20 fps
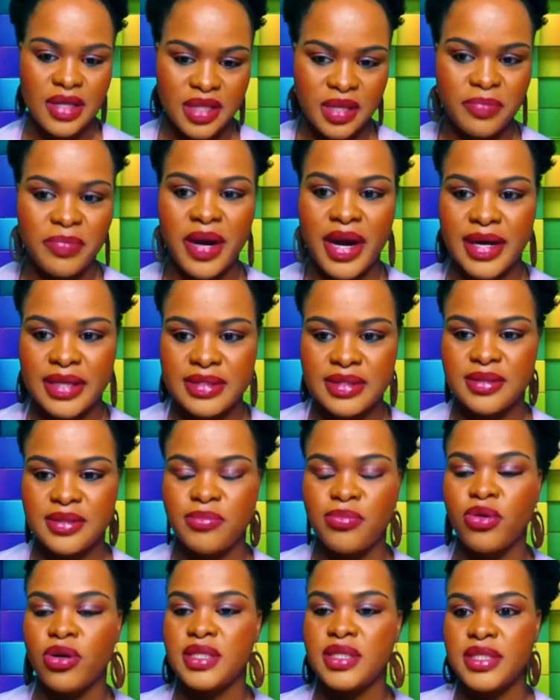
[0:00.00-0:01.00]
it
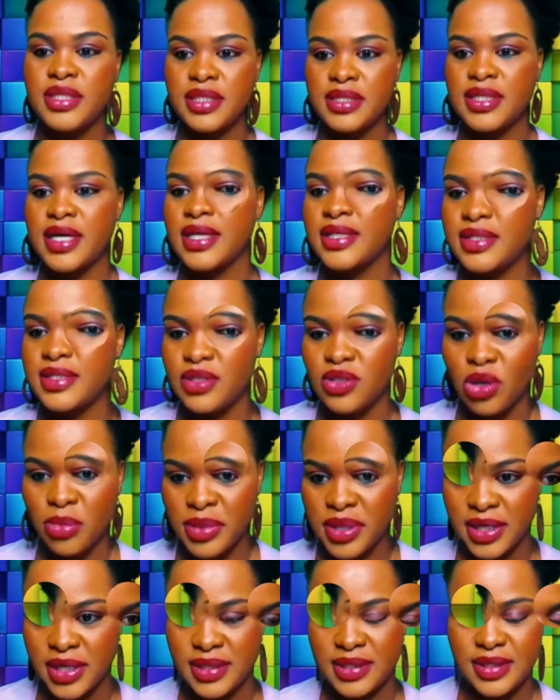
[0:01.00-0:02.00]
fully. Appreciate
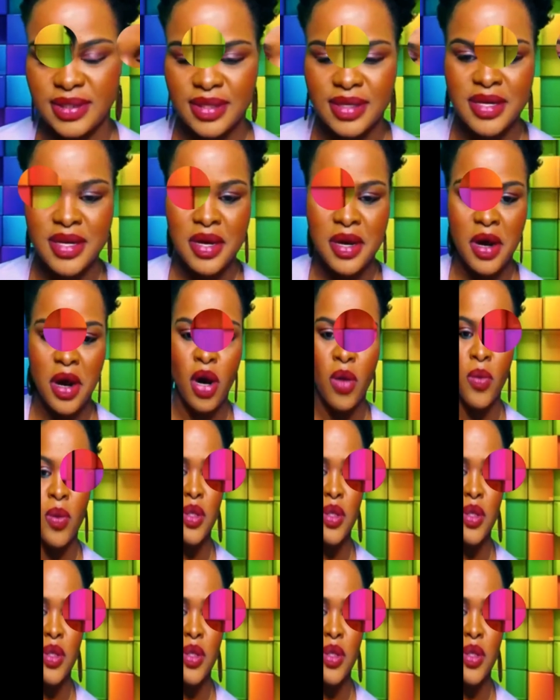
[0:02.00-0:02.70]
my stand and go